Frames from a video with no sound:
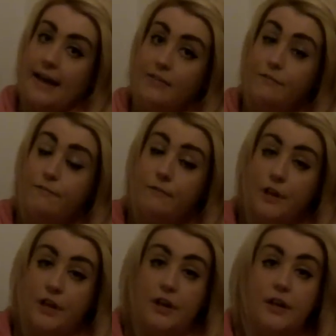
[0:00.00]
At
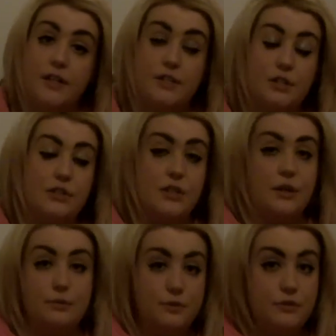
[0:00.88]
first,
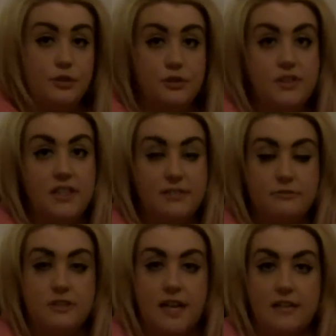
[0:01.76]
so just
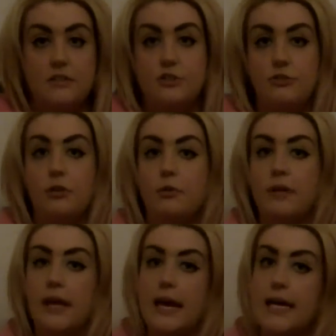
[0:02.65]
after I'd had the
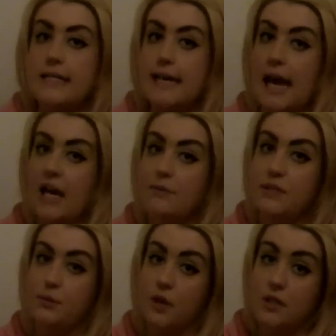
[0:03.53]
stroke, at times
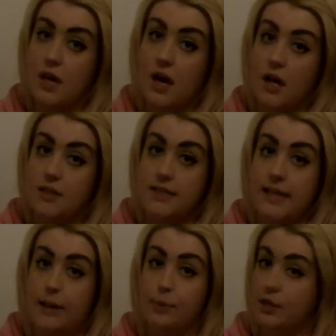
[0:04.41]
it was hard to
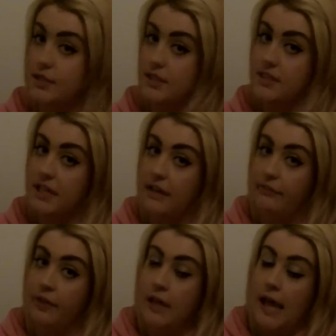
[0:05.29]
stay positive.